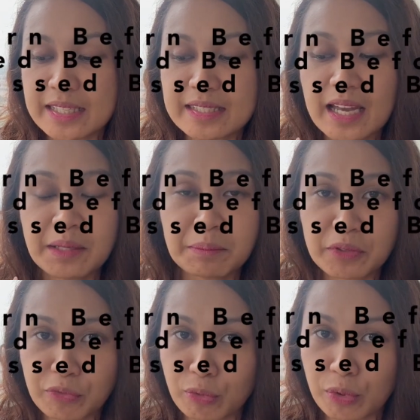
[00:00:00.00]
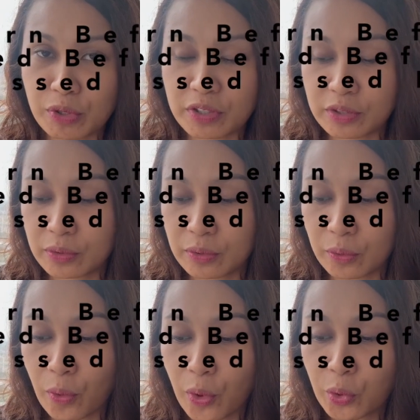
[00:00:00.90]
signed before
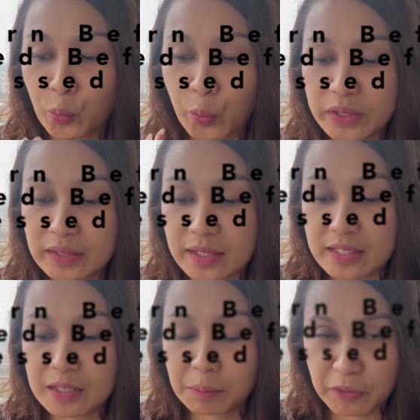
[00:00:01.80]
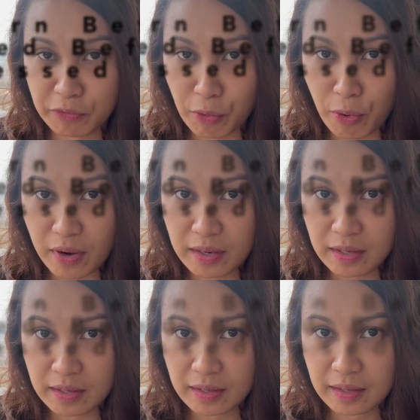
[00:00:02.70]
or witnessed before.
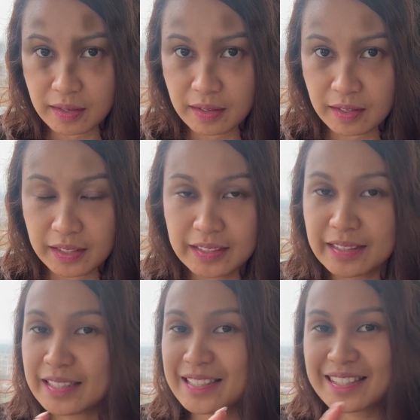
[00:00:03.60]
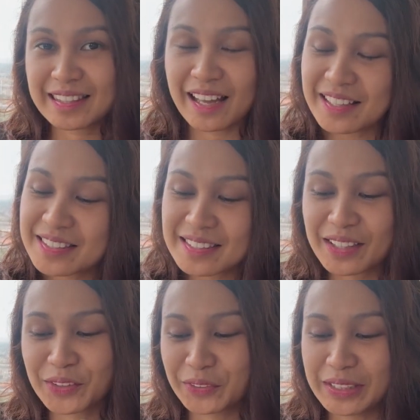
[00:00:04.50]
These lines
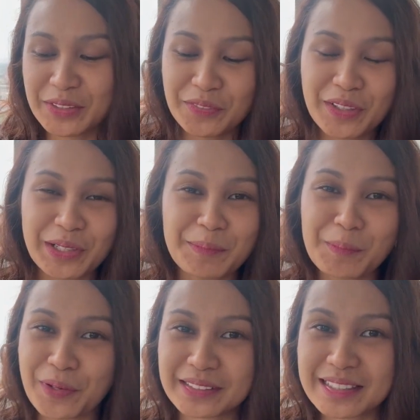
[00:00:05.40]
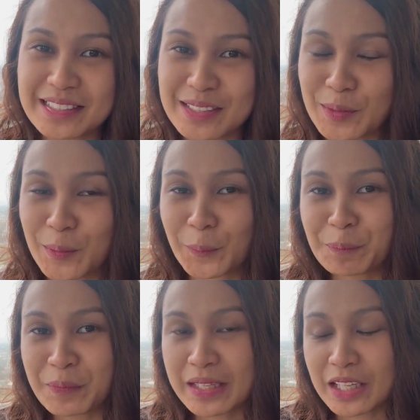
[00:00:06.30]
are really very important. So
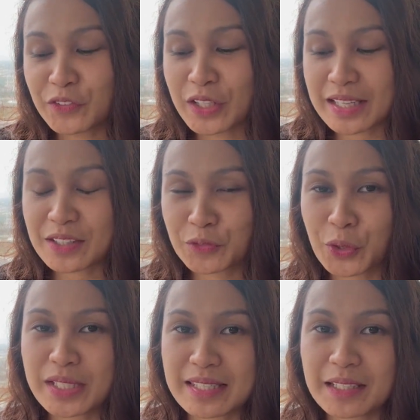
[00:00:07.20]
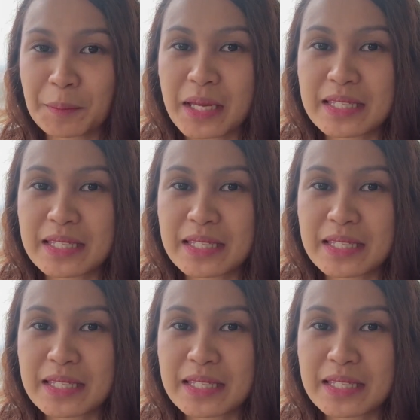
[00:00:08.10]
if you guys have noticed it in my